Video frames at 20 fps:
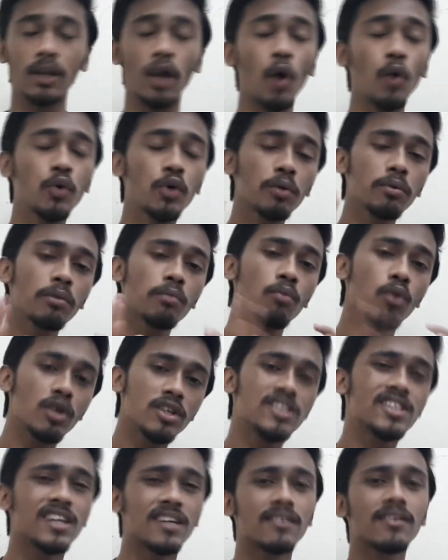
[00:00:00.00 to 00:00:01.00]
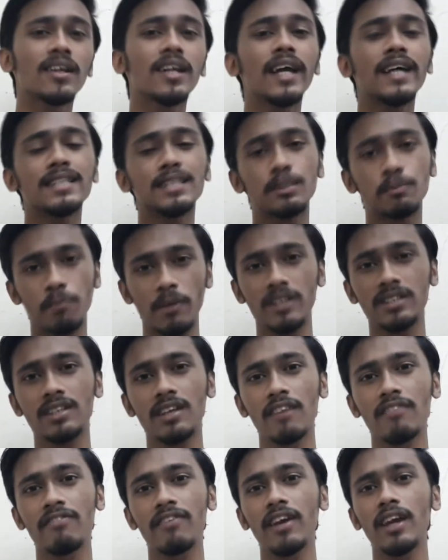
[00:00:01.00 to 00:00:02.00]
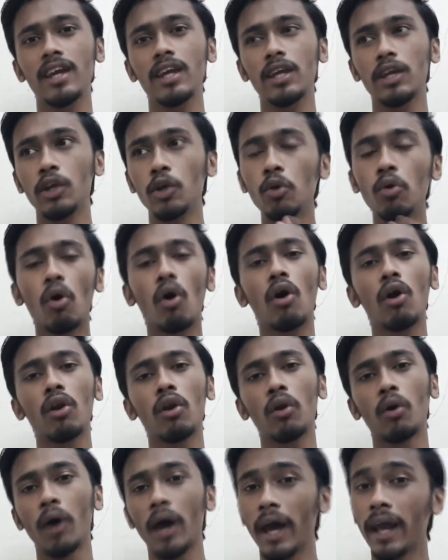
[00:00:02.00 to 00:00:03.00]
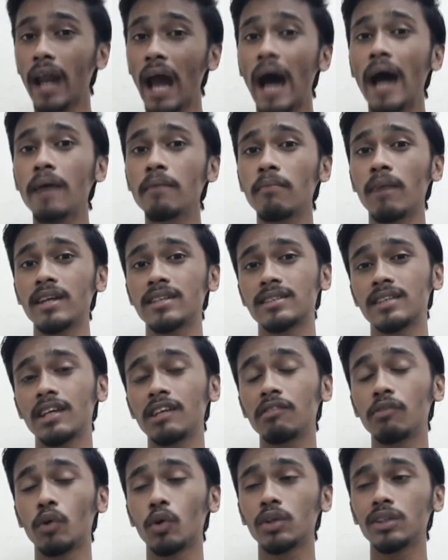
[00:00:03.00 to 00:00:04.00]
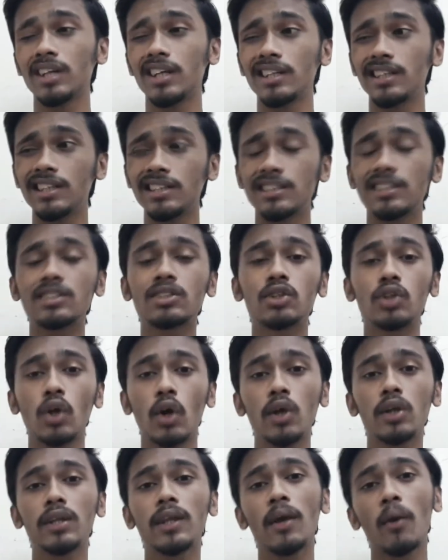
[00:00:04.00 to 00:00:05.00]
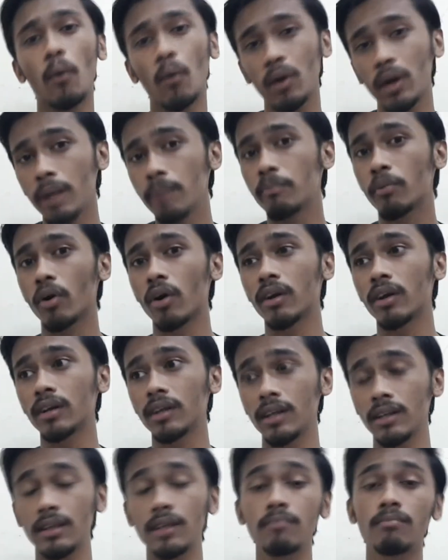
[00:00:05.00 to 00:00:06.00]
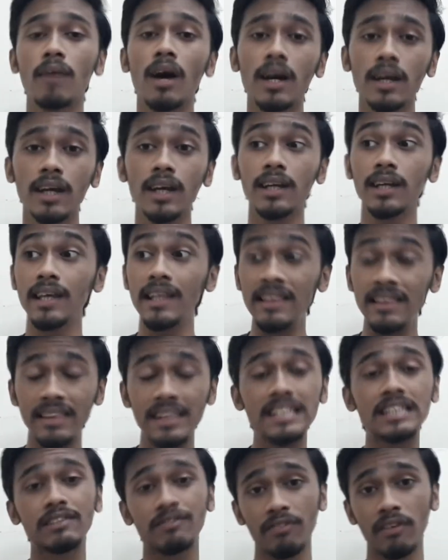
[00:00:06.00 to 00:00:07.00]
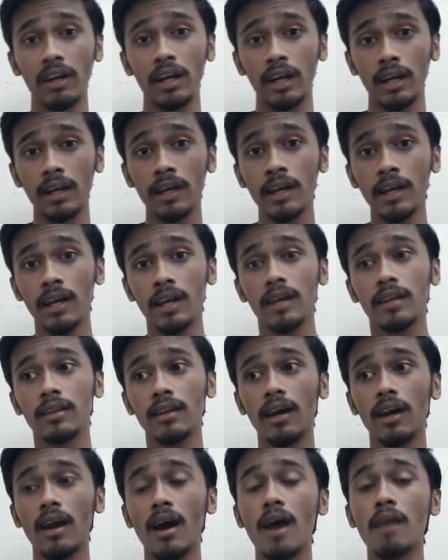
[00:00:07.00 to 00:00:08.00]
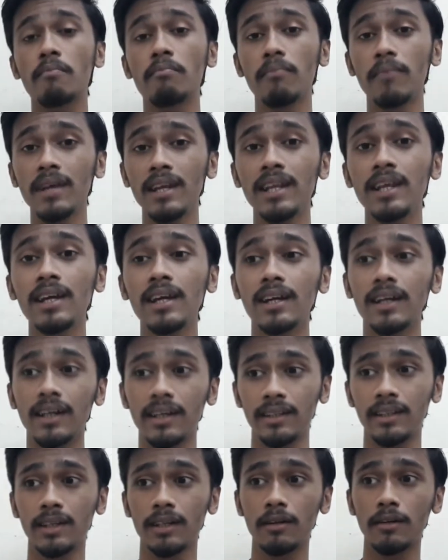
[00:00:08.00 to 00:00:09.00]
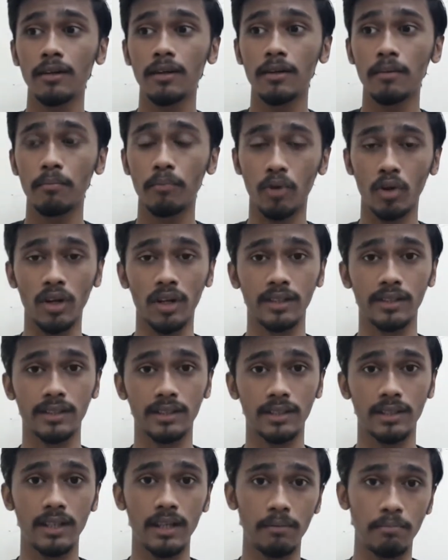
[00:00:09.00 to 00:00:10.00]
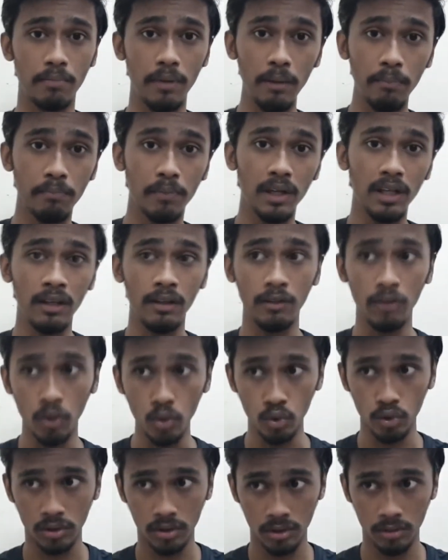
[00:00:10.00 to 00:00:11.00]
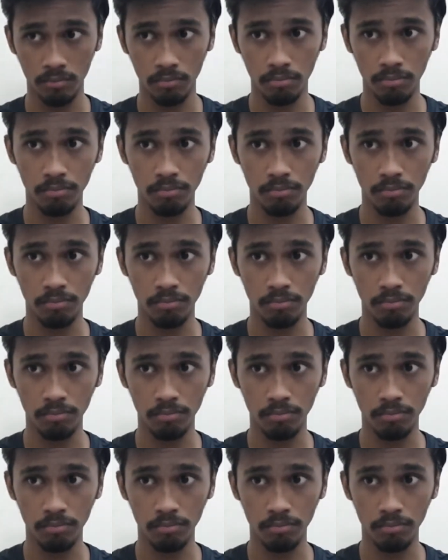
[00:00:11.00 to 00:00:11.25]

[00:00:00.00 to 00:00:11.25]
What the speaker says: Now to be more general and specific, you all know, and I myself know, that this is not the only product in the market in this field. There are many other products that people use.